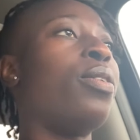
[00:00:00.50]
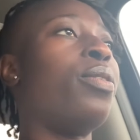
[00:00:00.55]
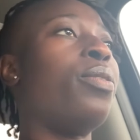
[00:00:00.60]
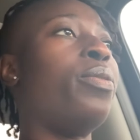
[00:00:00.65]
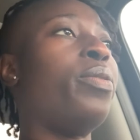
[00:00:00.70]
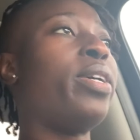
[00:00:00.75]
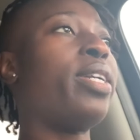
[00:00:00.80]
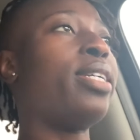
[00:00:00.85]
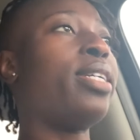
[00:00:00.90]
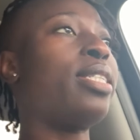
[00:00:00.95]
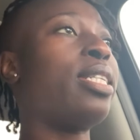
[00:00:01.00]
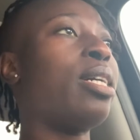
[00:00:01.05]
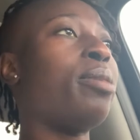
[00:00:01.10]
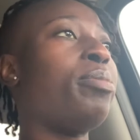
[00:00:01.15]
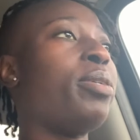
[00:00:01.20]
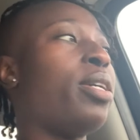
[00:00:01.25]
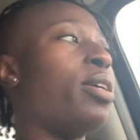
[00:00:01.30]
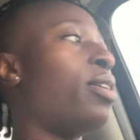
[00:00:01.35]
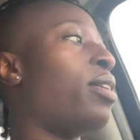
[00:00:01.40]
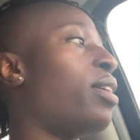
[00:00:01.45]
What is
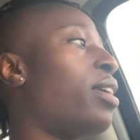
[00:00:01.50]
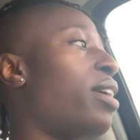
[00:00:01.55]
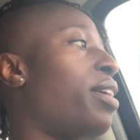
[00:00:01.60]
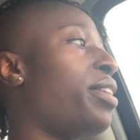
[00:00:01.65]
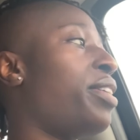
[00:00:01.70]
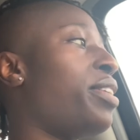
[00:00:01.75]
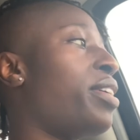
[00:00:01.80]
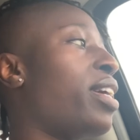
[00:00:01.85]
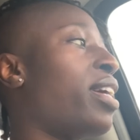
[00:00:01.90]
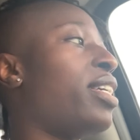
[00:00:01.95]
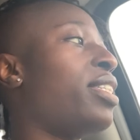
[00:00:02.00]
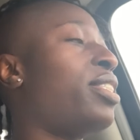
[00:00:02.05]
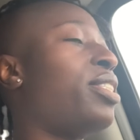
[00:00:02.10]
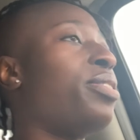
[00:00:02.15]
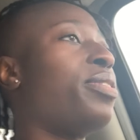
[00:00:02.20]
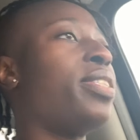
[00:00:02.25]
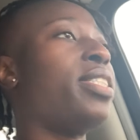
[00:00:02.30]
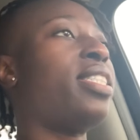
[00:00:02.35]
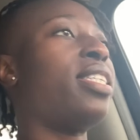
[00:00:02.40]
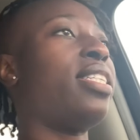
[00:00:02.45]
up, y'all? How you guys
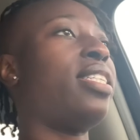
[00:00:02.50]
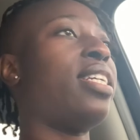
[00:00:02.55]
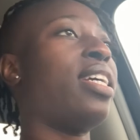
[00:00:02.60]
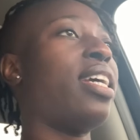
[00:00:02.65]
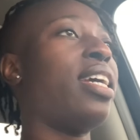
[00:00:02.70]
doing today?